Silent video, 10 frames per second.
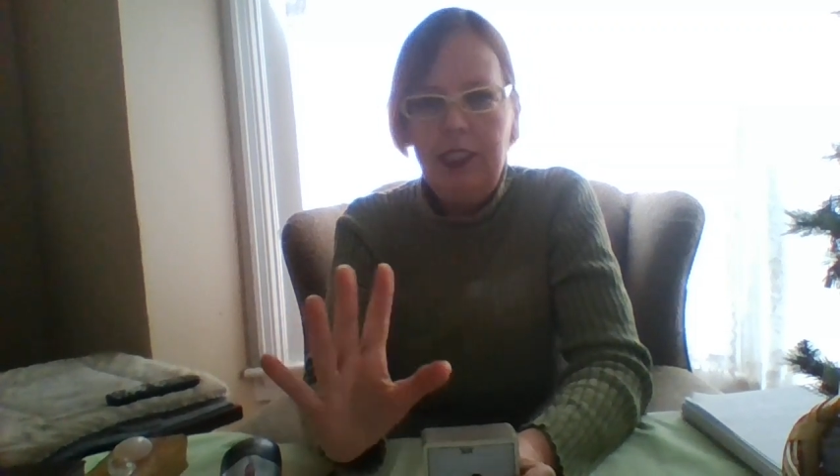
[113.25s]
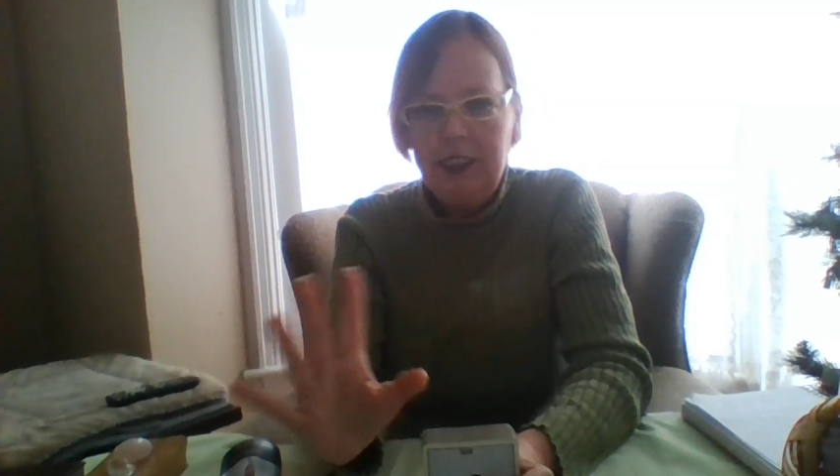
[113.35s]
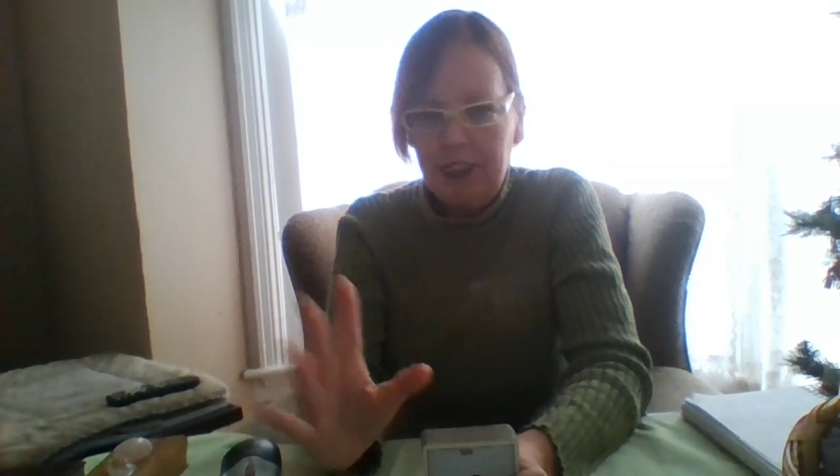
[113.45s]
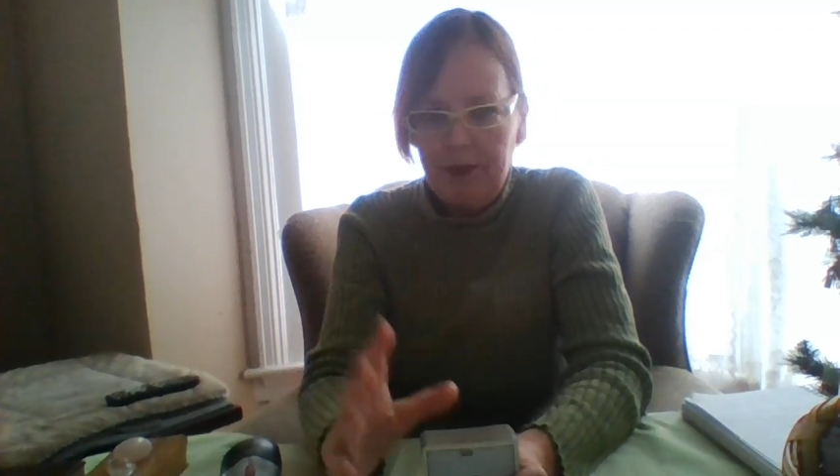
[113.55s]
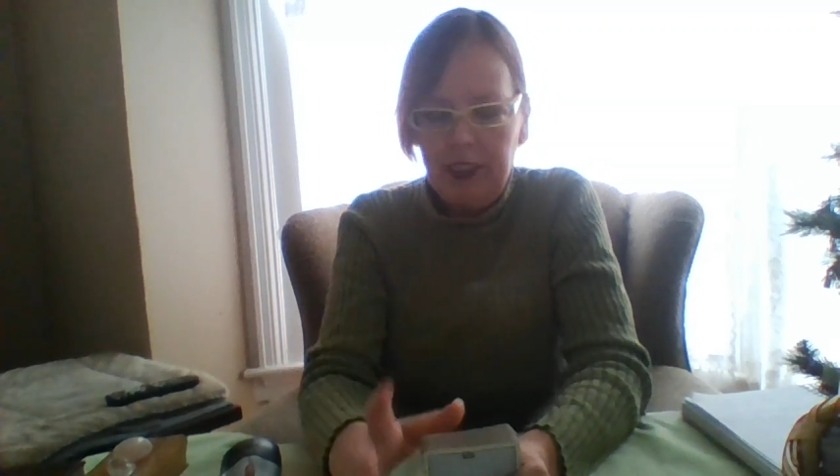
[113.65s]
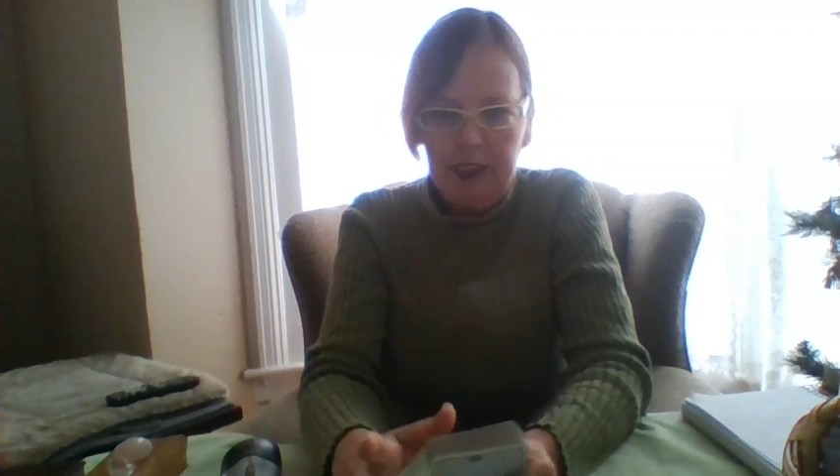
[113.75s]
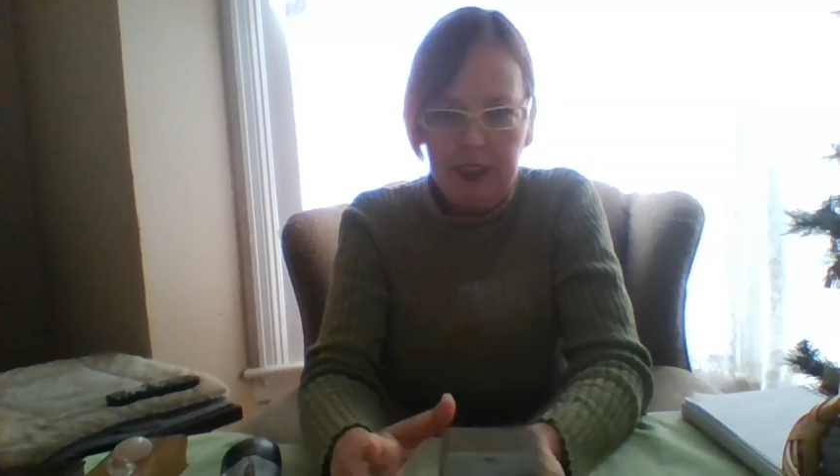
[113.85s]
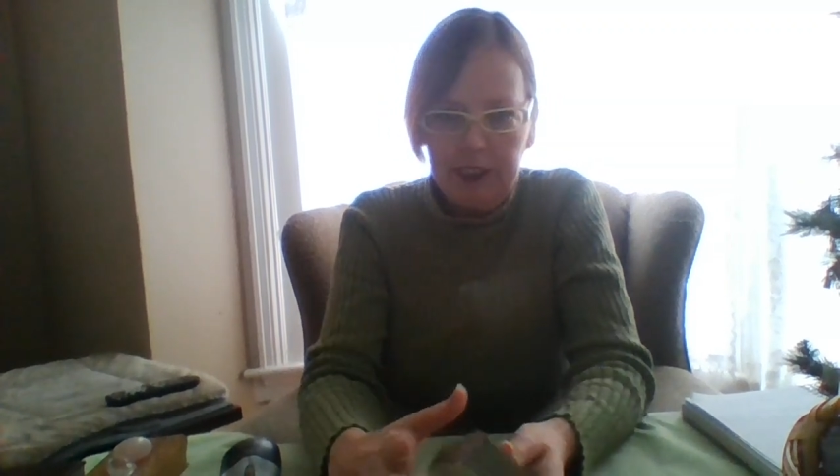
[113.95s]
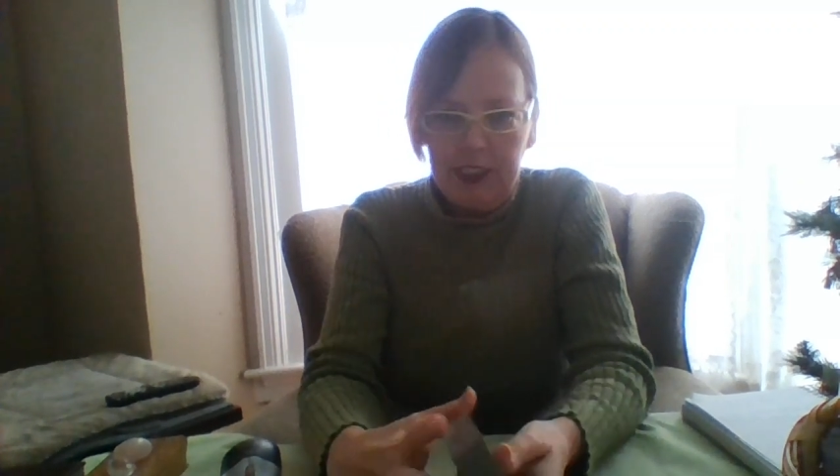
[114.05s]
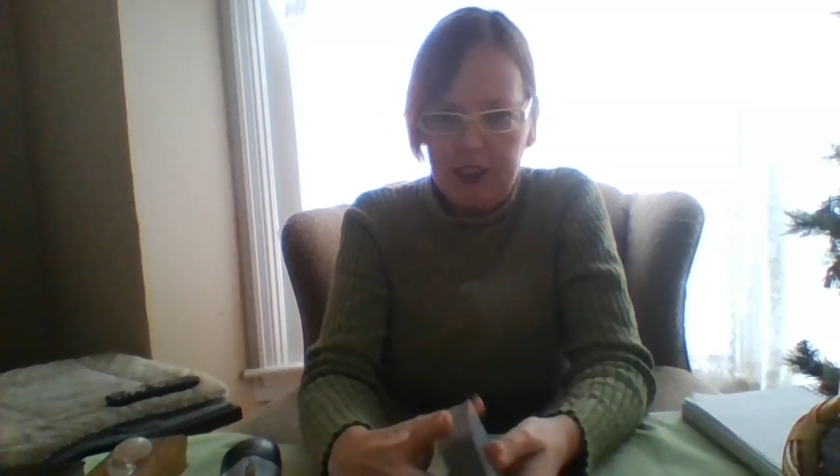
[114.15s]
he's committed
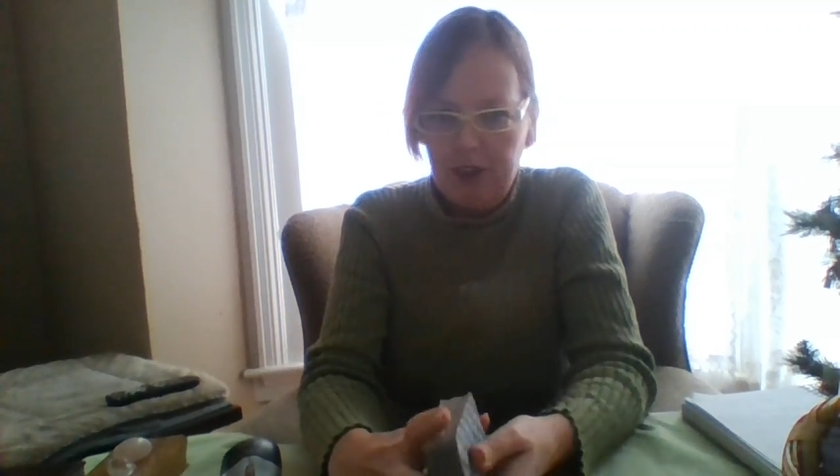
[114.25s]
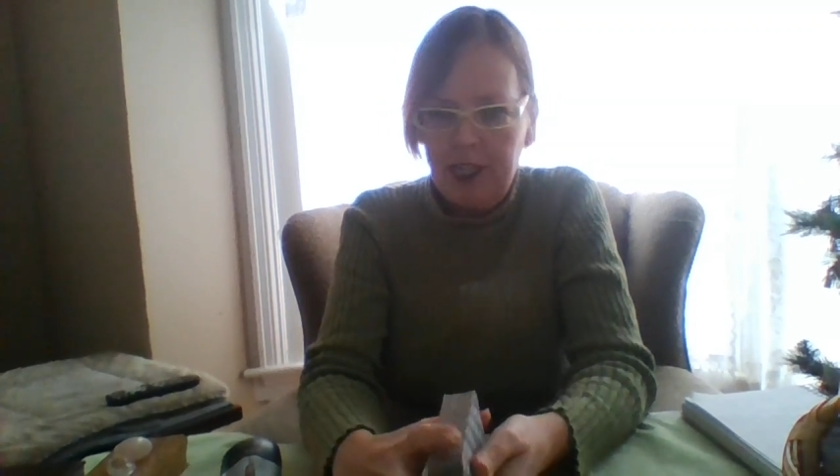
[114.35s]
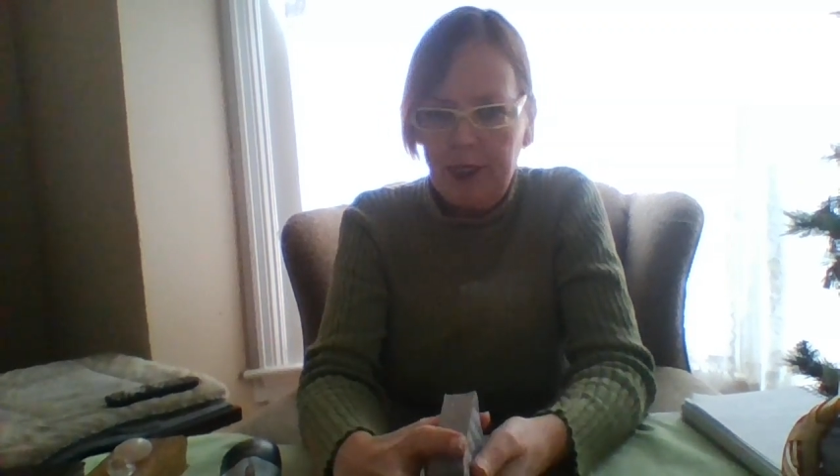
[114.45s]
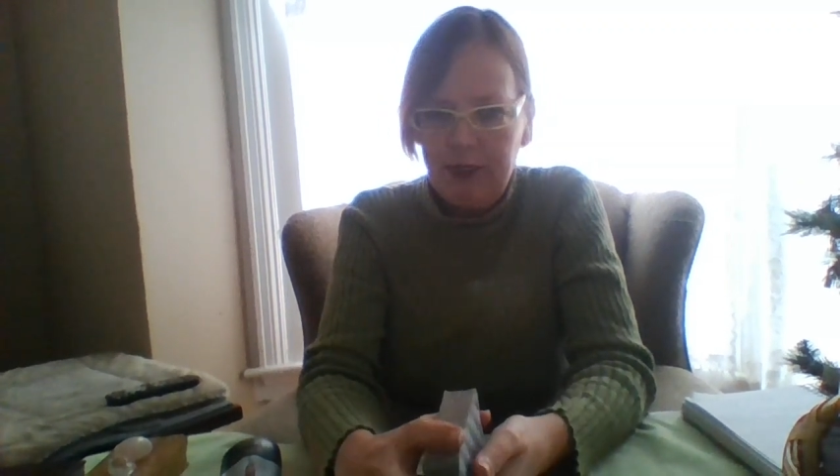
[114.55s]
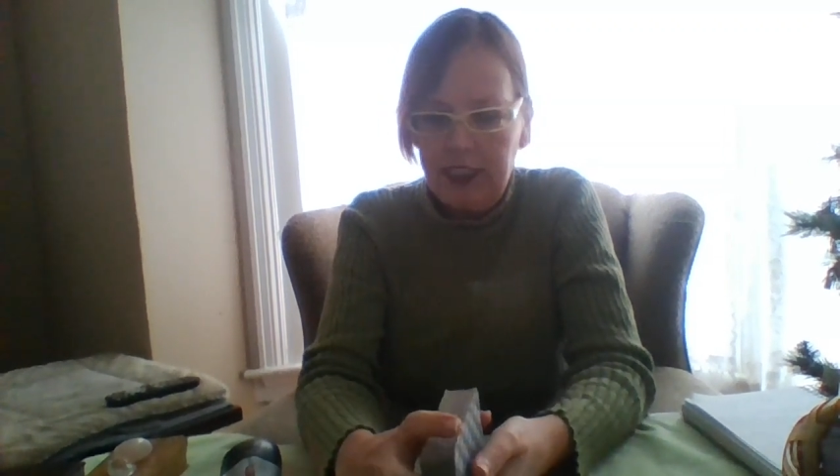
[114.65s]
all these crimes.